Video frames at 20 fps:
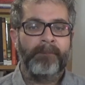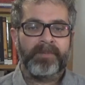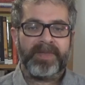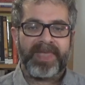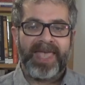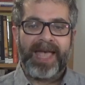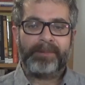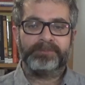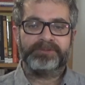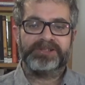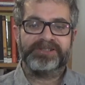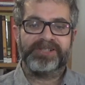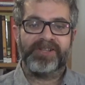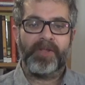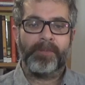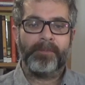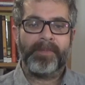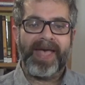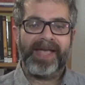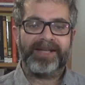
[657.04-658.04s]
captured in
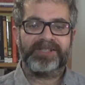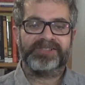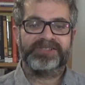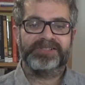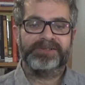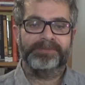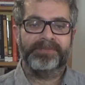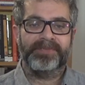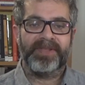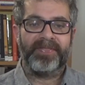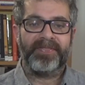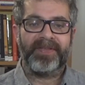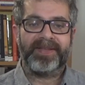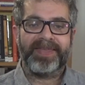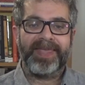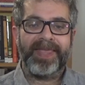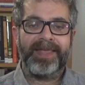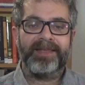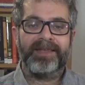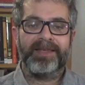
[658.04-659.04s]
the maxim that the
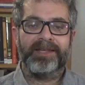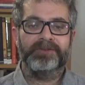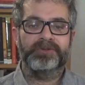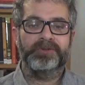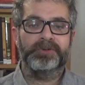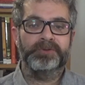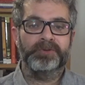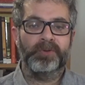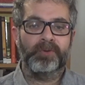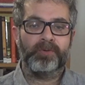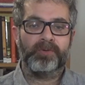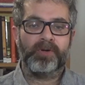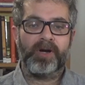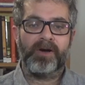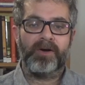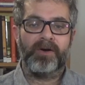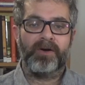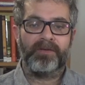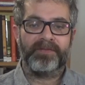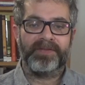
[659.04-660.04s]
king can do no
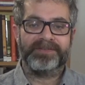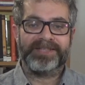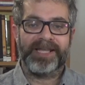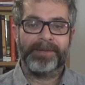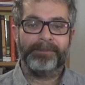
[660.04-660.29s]
wrong that I